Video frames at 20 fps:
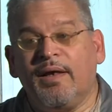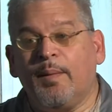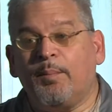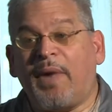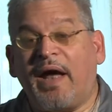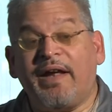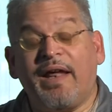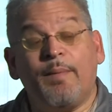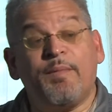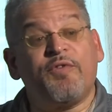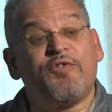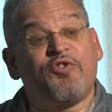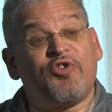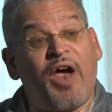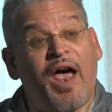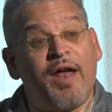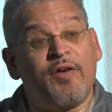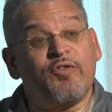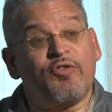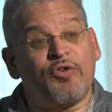My name is
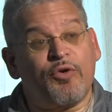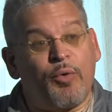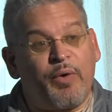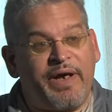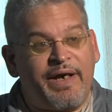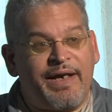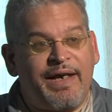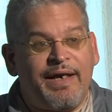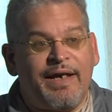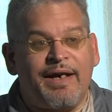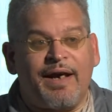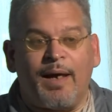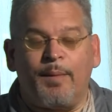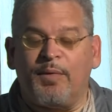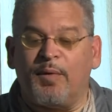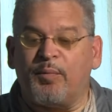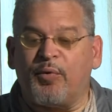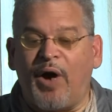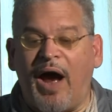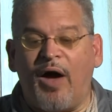John Truini and I'm
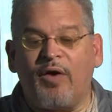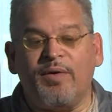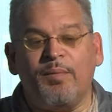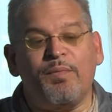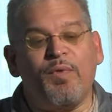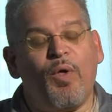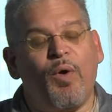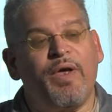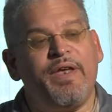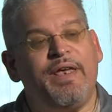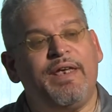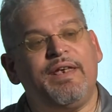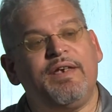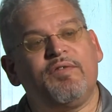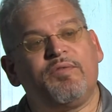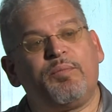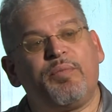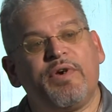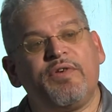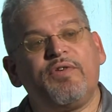a proud employee
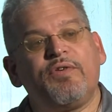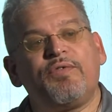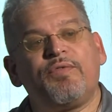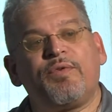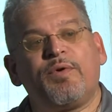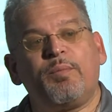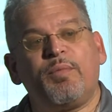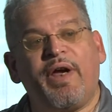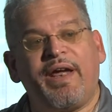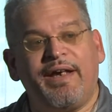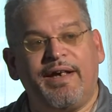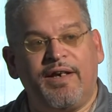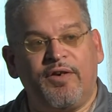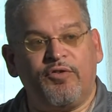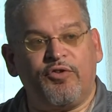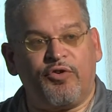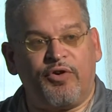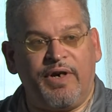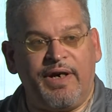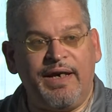of Bridges for Brain
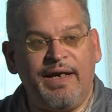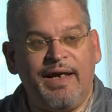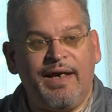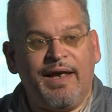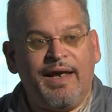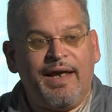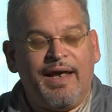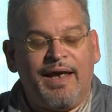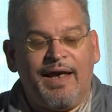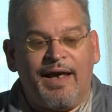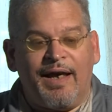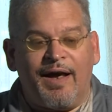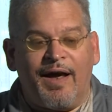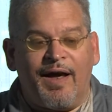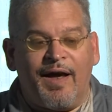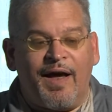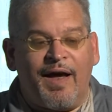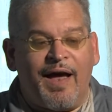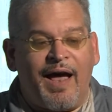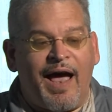Injury.
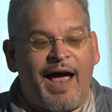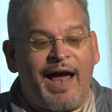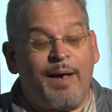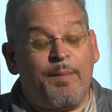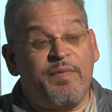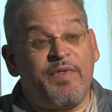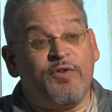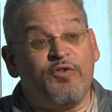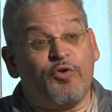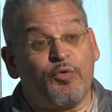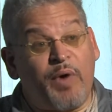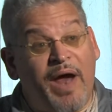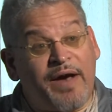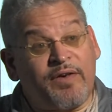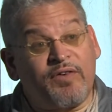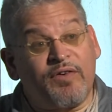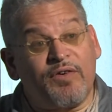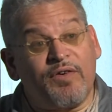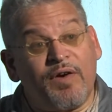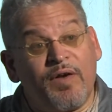Uh, I am the
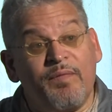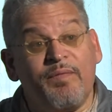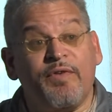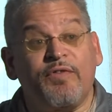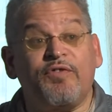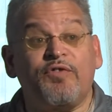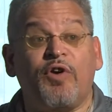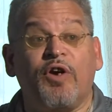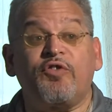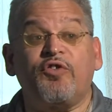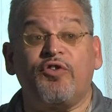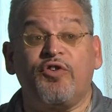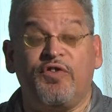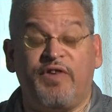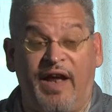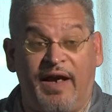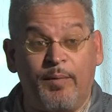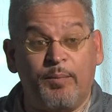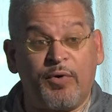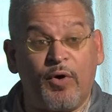director of the Structured
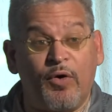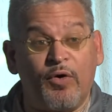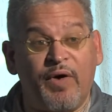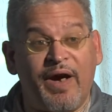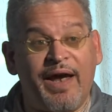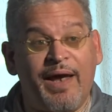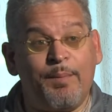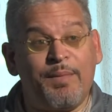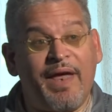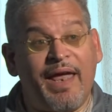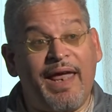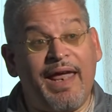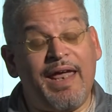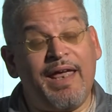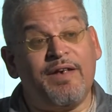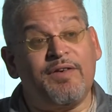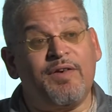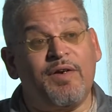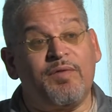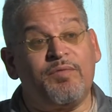Day program
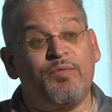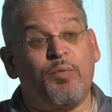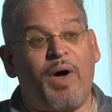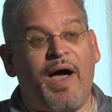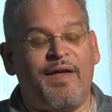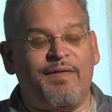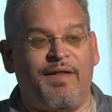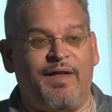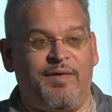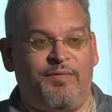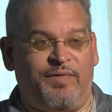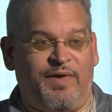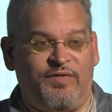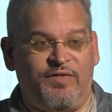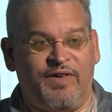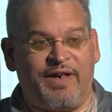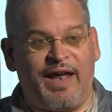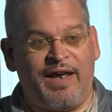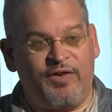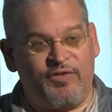and of wildlife
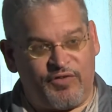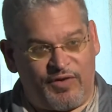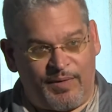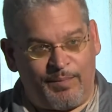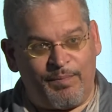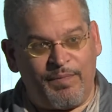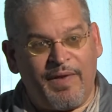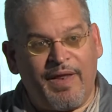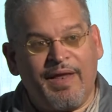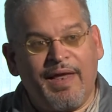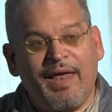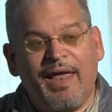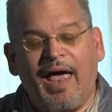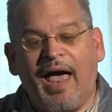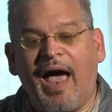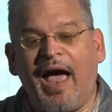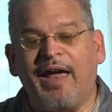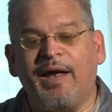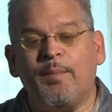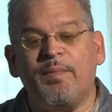education.
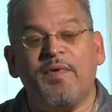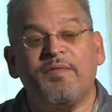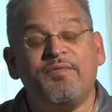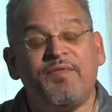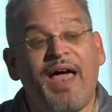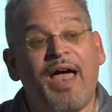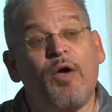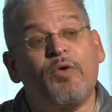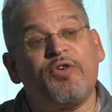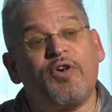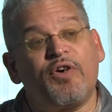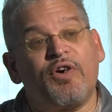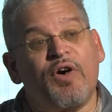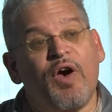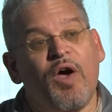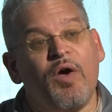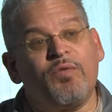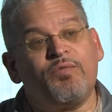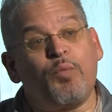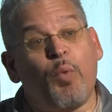I am the founder
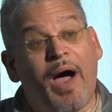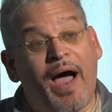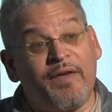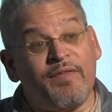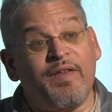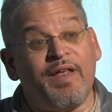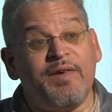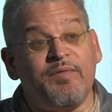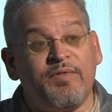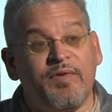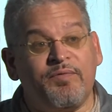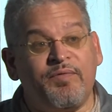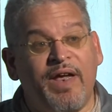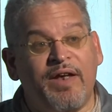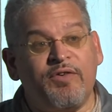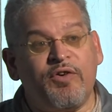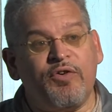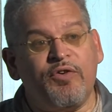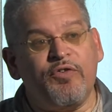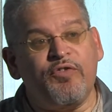of Wildlife
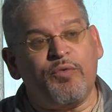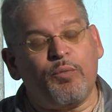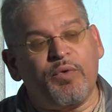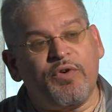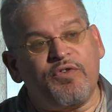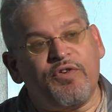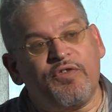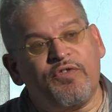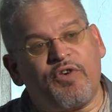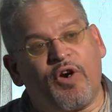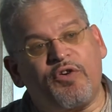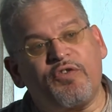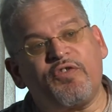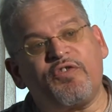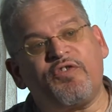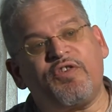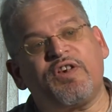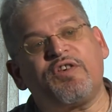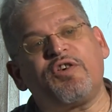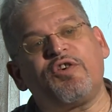Defenders, which is our
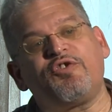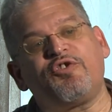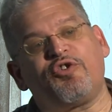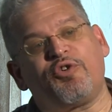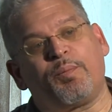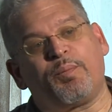signature